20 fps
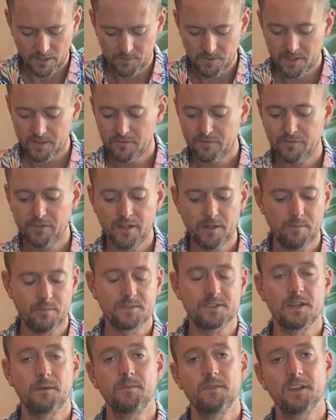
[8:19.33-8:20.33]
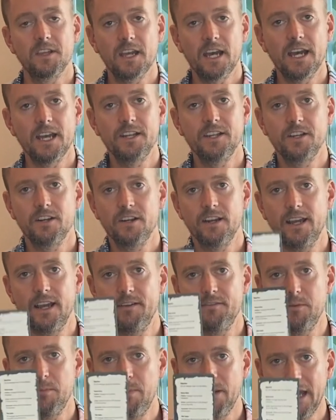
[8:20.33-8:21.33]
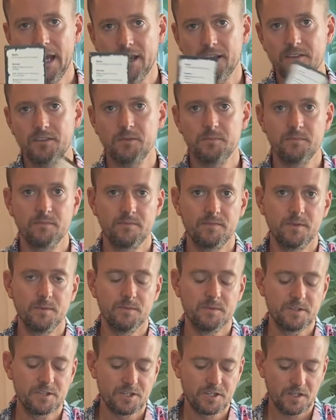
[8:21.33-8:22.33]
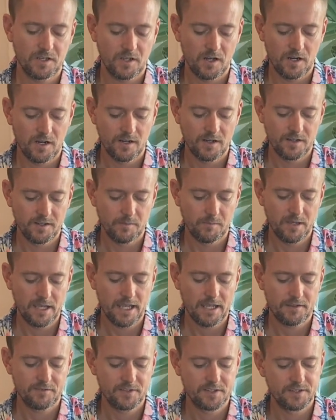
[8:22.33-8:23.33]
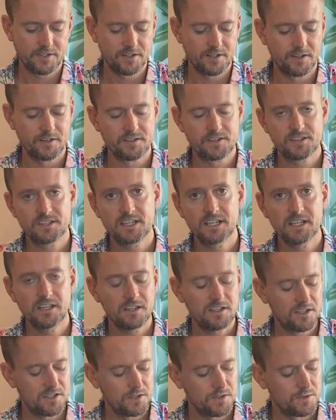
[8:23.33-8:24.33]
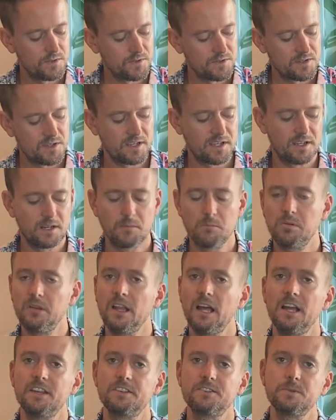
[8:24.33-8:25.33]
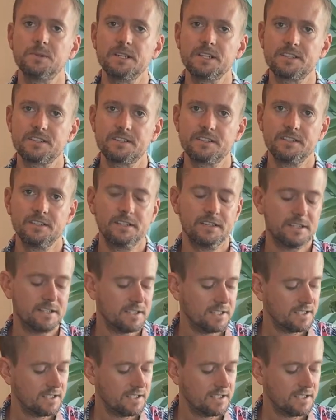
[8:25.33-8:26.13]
I'm going to flip, because I'm the guide here. I have the back of the mission card. On the back of it, there are scene cues and plot twist.